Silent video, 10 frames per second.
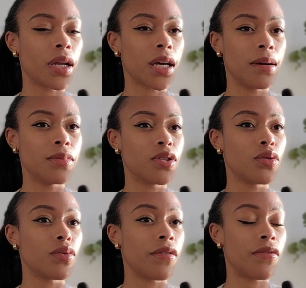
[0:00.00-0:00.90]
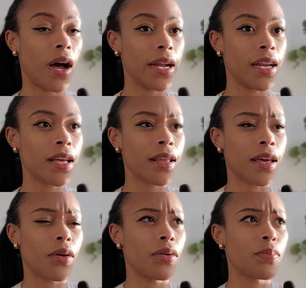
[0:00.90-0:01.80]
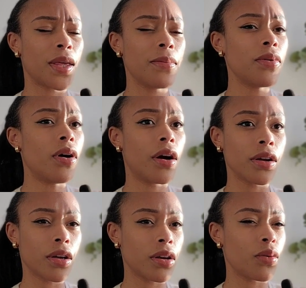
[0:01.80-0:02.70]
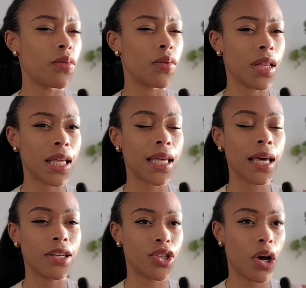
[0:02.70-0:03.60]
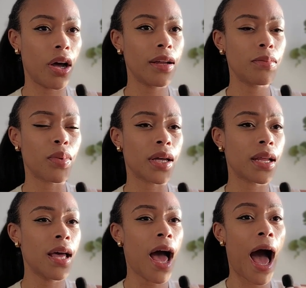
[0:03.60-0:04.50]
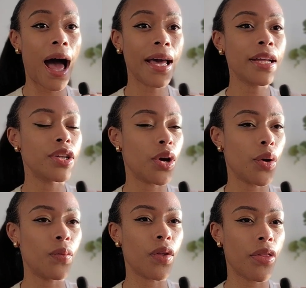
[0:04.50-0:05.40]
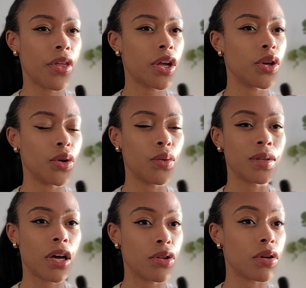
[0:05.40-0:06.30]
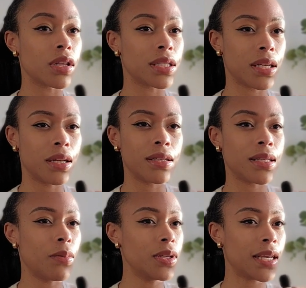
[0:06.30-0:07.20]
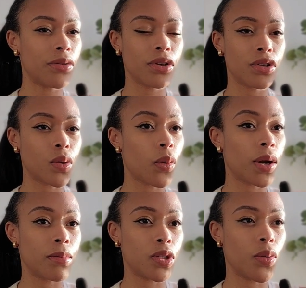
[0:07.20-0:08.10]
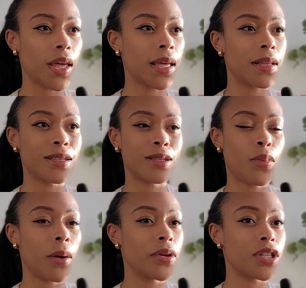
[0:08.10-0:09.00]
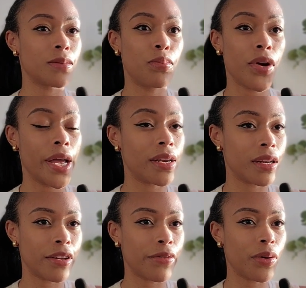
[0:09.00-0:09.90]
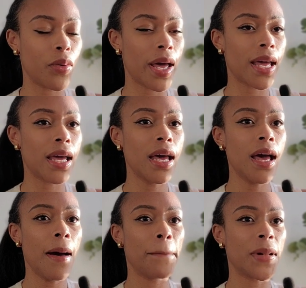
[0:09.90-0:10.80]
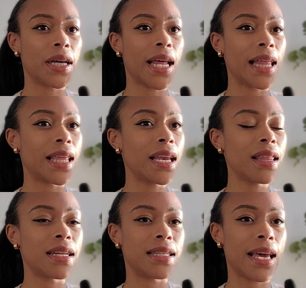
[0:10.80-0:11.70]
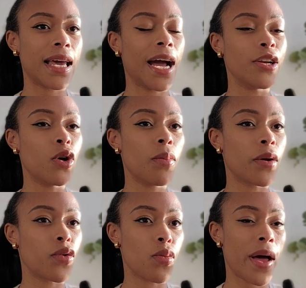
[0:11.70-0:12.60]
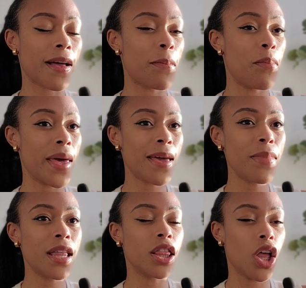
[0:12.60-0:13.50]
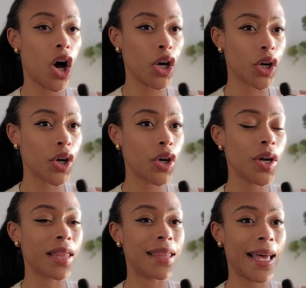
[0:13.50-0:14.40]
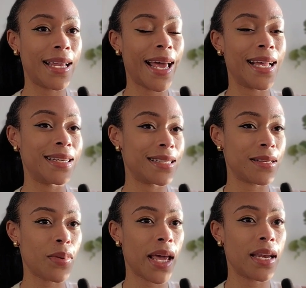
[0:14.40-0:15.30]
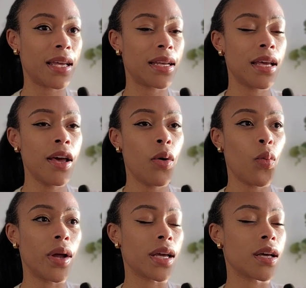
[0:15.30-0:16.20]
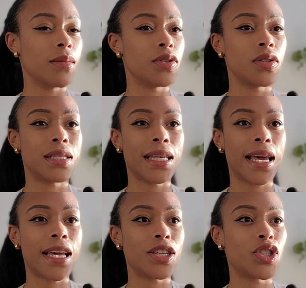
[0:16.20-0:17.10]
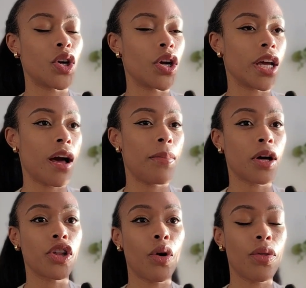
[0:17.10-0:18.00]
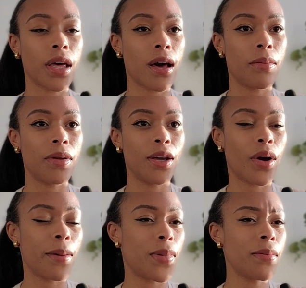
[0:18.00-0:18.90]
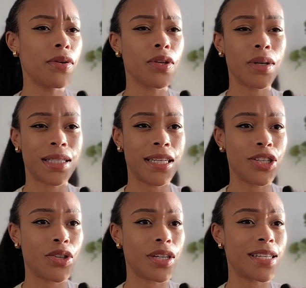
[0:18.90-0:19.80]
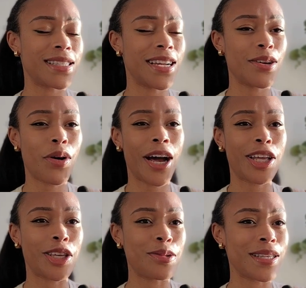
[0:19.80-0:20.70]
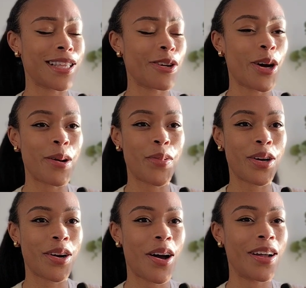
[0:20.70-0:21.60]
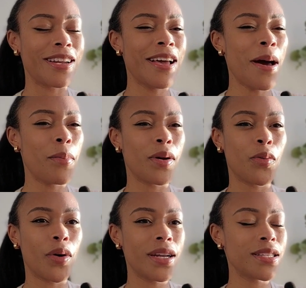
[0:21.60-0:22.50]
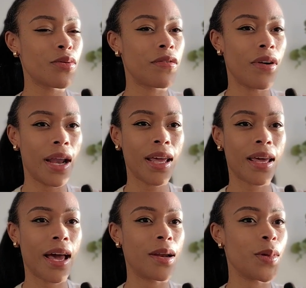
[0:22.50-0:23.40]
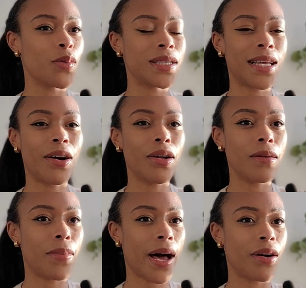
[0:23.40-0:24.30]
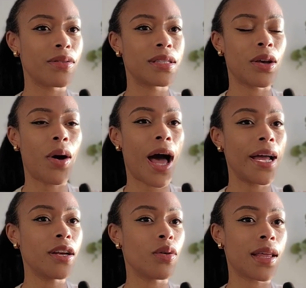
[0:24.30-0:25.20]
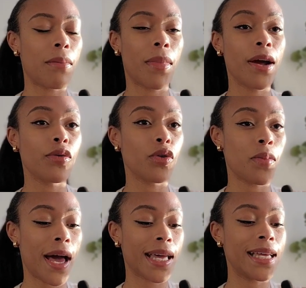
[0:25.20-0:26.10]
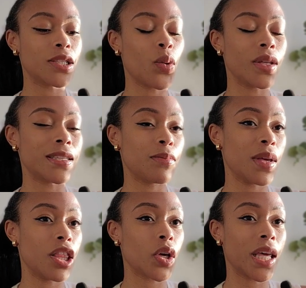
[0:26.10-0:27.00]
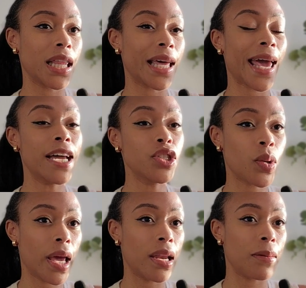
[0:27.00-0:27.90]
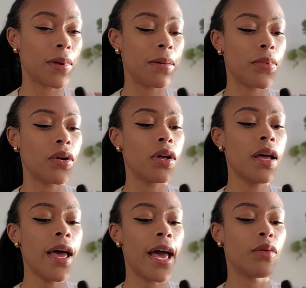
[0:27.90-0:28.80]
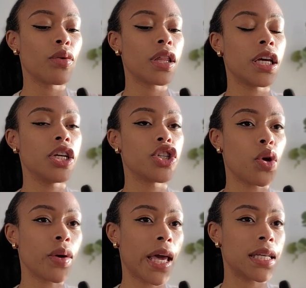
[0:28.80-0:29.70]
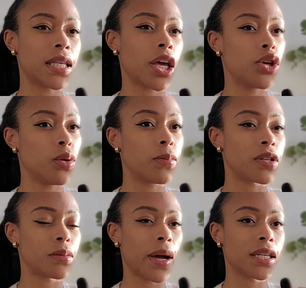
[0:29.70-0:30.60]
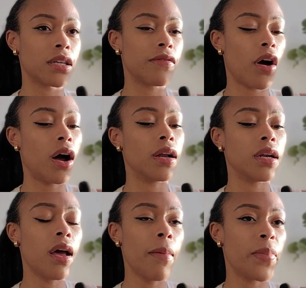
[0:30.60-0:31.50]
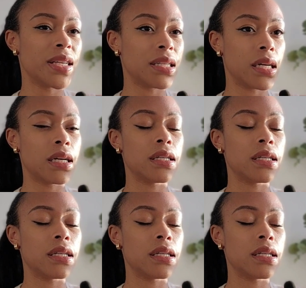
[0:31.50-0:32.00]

when it comes to refining, like, people aren't going to really catch on, but I know nothing new is under the sun. Someone's out there doing what I'm doing. It's probably just branded a different way. But at the end of the day, I know my roadmap may be longer than anticipated when it comes to, say, starting up a clothing company, right? People know what a t-shirt is. They know how to use it. They know how to put it on. But what is a refining academy? What's that all about? So I know that my roadmap is going to be looking like educating people and really showcasing a new perspective on business